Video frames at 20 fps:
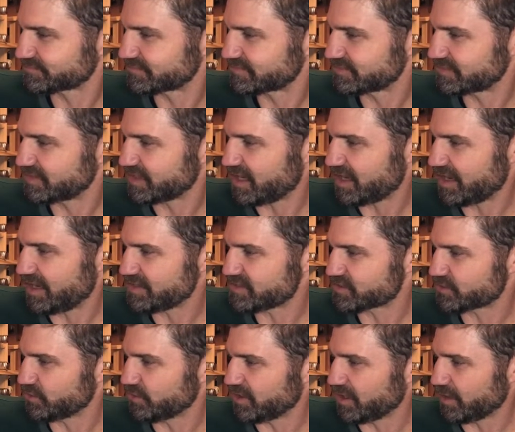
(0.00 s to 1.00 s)
I
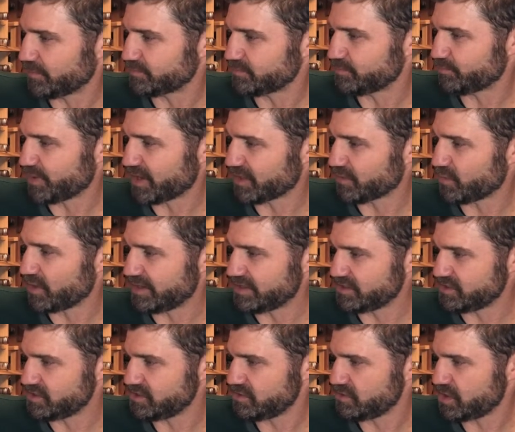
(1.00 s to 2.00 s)
screwed up. By the way,
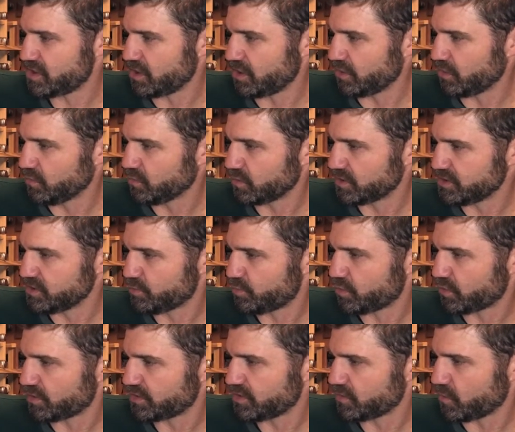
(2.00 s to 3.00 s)
did you know when you
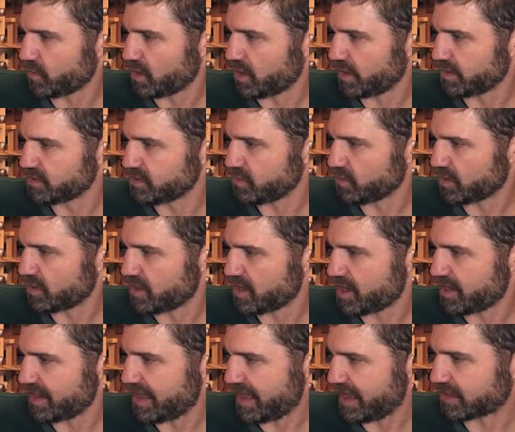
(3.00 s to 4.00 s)
pour your wine, you are
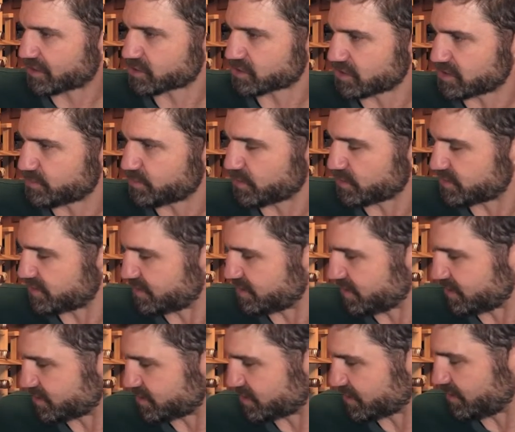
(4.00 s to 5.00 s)
not actually supposed to
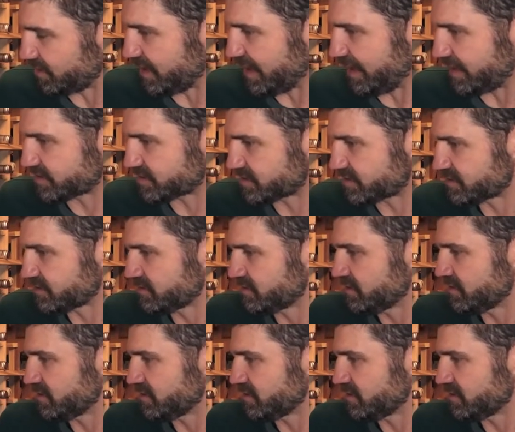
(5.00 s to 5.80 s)
touch the glass,